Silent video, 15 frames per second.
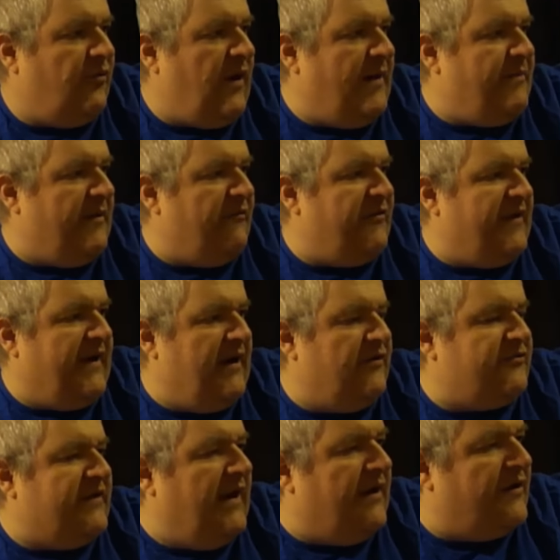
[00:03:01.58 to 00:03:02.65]
have to wipe everything
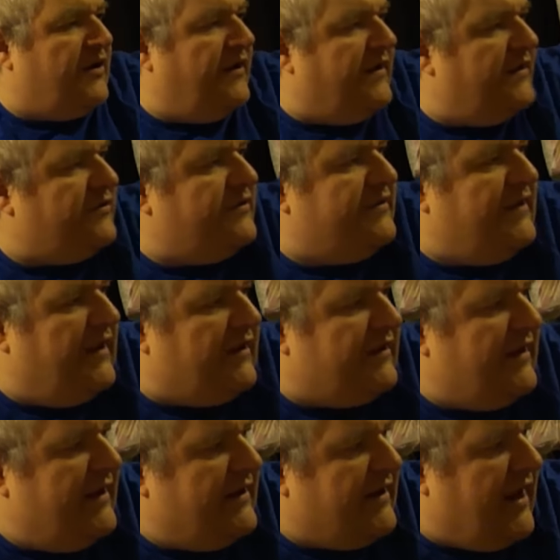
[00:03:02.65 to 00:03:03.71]
else down because this the
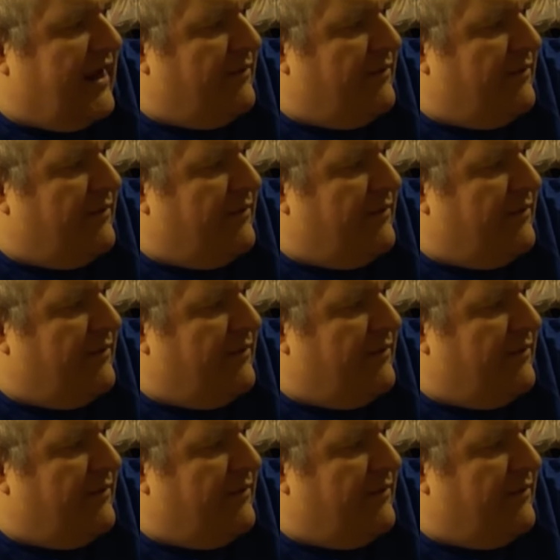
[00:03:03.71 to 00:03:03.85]
lid